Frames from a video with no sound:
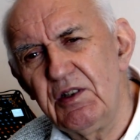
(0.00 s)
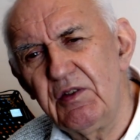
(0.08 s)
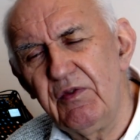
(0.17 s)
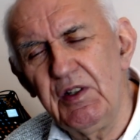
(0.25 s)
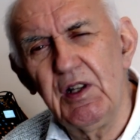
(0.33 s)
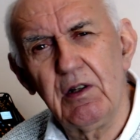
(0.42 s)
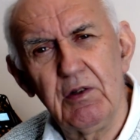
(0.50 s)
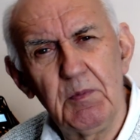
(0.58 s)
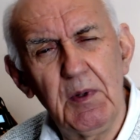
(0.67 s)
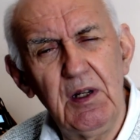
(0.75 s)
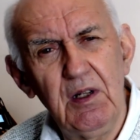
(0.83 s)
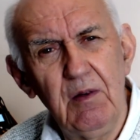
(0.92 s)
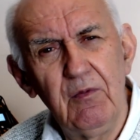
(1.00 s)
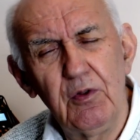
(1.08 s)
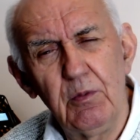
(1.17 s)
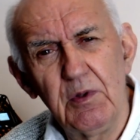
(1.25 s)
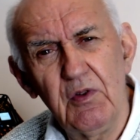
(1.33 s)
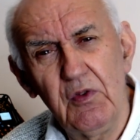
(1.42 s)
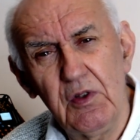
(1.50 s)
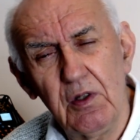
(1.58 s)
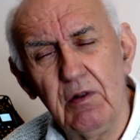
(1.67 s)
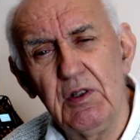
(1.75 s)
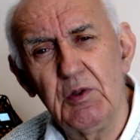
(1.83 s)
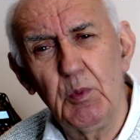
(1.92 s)
video has been informative to
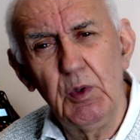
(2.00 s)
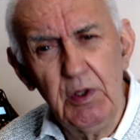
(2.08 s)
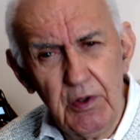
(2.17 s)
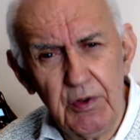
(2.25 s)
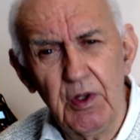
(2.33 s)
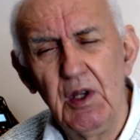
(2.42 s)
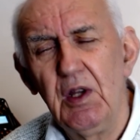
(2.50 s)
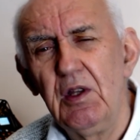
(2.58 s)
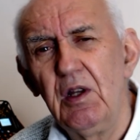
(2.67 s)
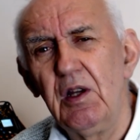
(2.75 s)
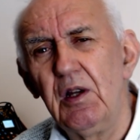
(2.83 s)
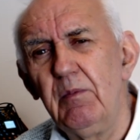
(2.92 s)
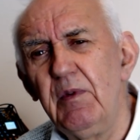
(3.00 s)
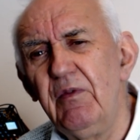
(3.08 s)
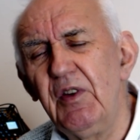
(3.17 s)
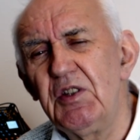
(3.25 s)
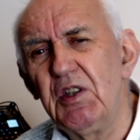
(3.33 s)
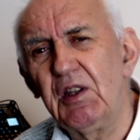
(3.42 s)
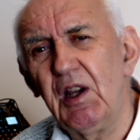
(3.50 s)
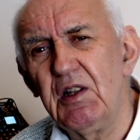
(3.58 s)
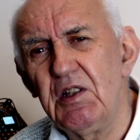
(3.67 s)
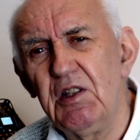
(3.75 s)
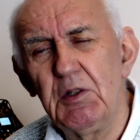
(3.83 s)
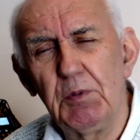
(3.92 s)
you. It's worth
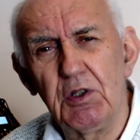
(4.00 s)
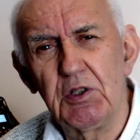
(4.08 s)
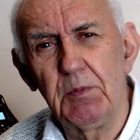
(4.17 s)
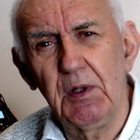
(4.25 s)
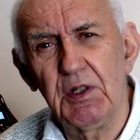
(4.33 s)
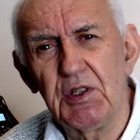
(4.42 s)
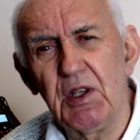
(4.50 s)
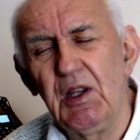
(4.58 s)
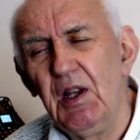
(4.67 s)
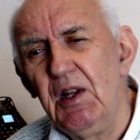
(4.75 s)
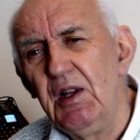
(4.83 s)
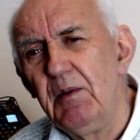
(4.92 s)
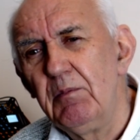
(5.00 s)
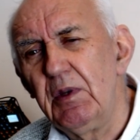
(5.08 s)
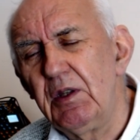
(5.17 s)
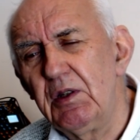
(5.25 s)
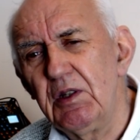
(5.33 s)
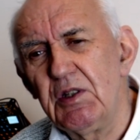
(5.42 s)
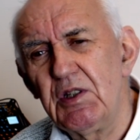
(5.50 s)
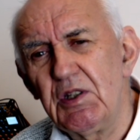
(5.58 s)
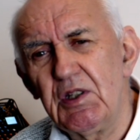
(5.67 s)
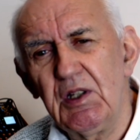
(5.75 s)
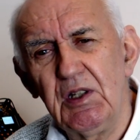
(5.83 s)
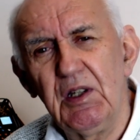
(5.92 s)
investigating this possibility,
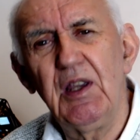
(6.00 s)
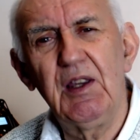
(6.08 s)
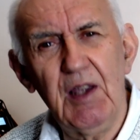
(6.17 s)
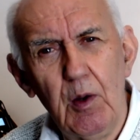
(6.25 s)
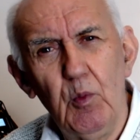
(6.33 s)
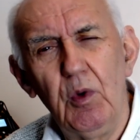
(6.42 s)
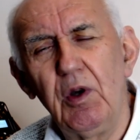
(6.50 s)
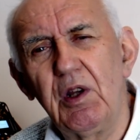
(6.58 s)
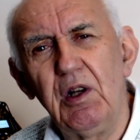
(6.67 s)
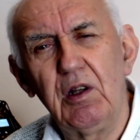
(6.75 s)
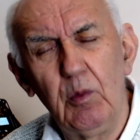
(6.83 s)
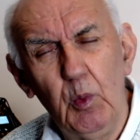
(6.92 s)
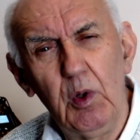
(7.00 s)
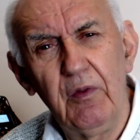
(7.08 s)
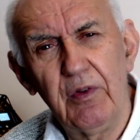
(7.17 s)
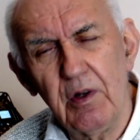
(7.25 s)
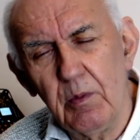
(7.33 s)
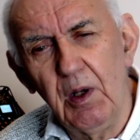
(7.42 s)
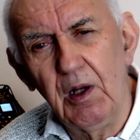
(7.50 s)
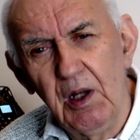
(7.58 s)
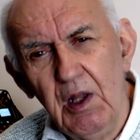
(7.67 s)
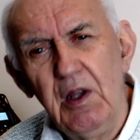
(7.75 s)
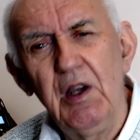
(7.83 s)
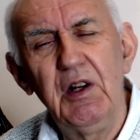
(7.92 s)
because it can work, and it can work very well,
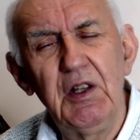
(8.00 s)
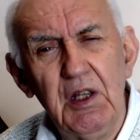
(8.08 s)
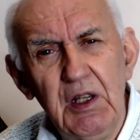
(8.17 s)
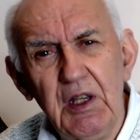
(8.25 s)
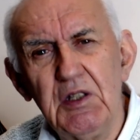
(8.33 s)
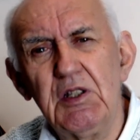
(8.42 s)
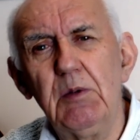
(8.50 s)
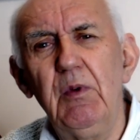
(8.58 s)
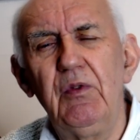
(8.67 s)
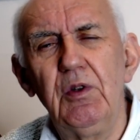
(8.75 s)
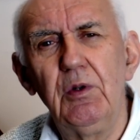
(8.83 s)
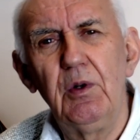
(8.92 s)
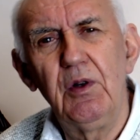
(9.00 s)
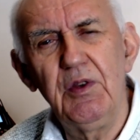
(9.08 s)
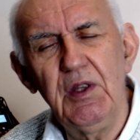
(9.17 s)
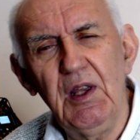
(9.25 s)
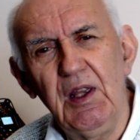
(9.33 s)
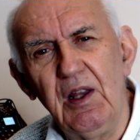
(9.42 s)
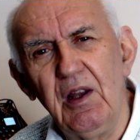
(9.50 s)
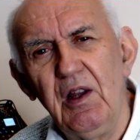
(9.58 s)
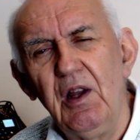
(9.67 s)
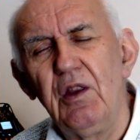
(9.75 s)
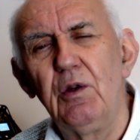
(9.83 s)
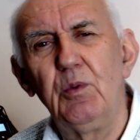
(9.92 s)
and it can get some of you on the air
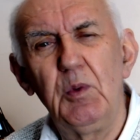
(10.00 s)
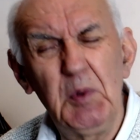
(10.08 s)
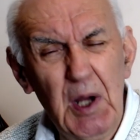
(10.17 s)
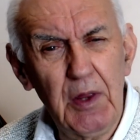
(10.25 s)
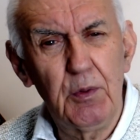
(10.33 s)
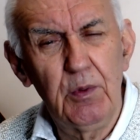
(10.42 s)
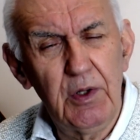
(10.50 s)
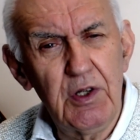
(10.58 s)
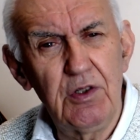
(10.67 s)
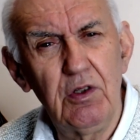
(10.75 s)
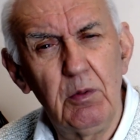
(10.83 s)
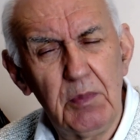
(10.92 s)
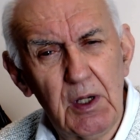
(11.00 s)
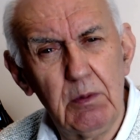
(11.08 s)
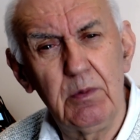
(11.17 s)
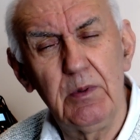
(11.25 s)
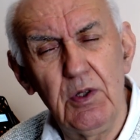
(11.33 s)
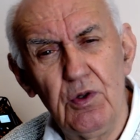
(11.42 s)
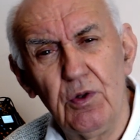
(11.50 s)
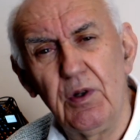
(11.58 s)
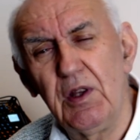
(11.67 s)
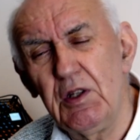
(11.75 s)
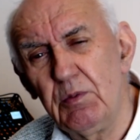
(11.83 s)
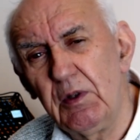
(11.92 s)
that would otherwise not be able to enjoy
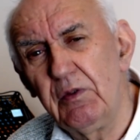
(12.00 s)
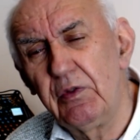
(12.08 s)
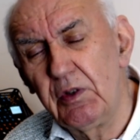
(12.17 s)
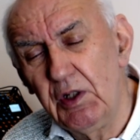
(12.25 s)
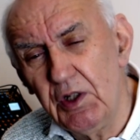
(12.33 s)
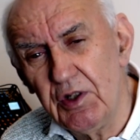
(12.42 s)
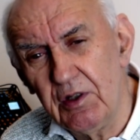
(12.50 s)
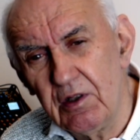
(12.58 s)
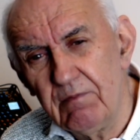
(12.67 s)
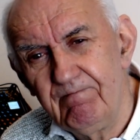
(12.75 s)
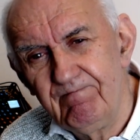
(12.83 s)
these wonderful conditions.